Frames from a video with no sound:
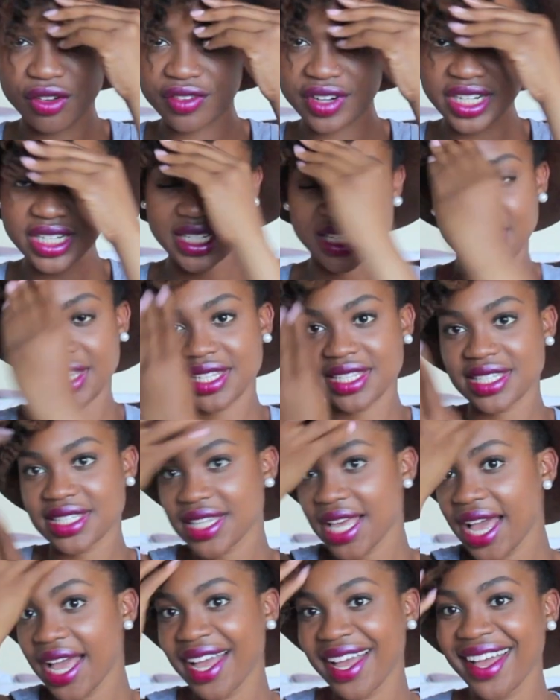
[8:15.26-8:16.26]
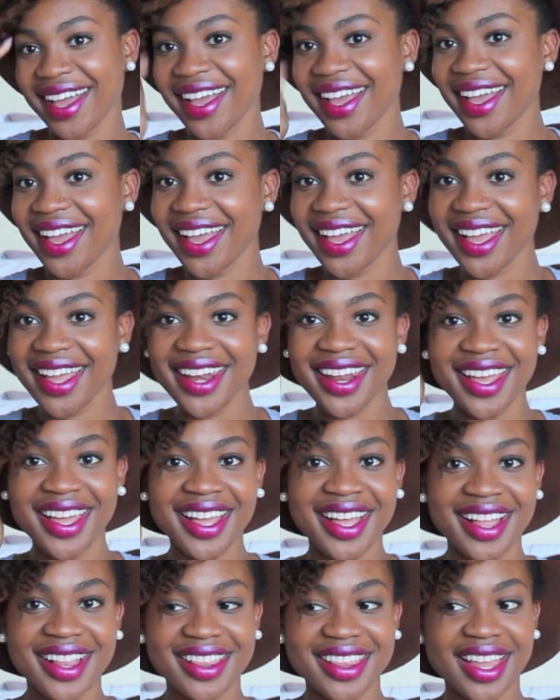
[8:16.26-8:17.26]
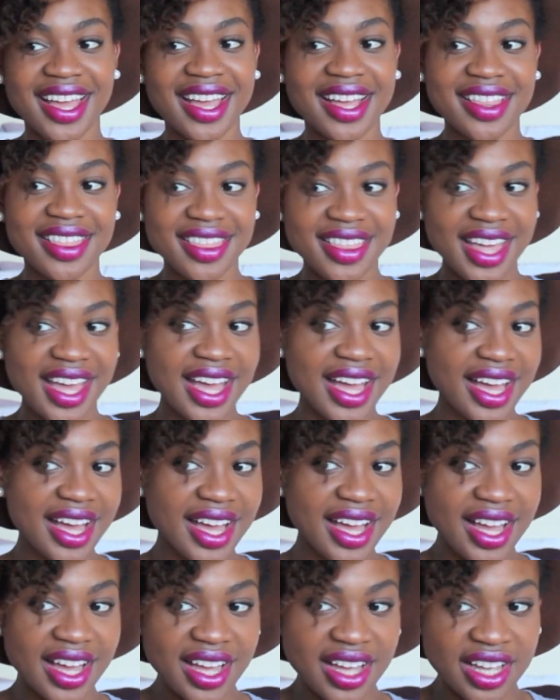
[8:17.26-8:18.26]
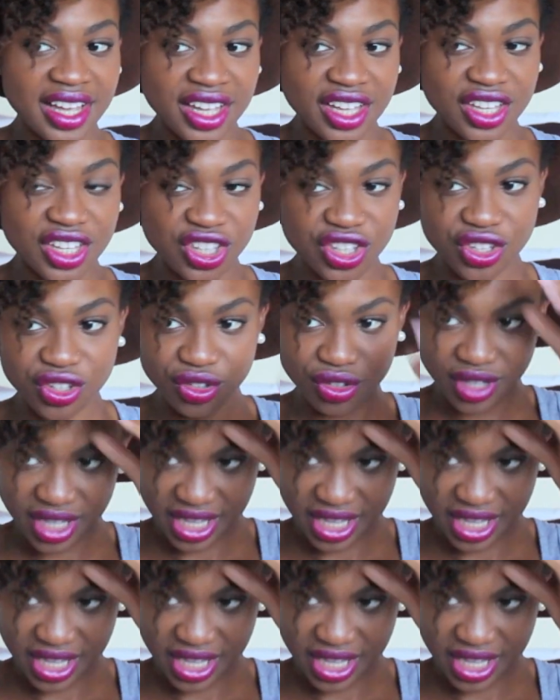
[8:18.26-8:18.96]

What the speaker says: over to the side like that. You